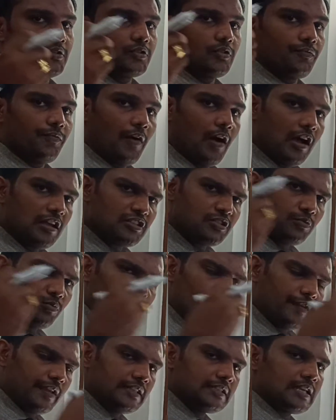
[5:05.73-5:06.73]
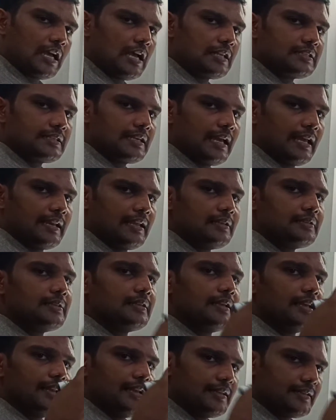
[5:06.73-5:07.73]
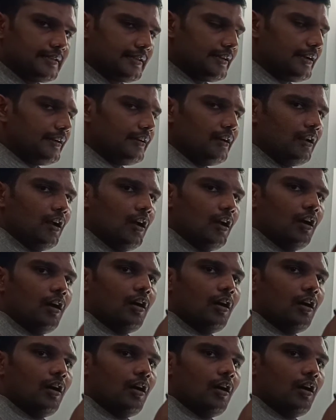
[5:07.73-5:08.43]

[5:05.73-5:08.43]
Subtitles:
So fast moving charge carriers incident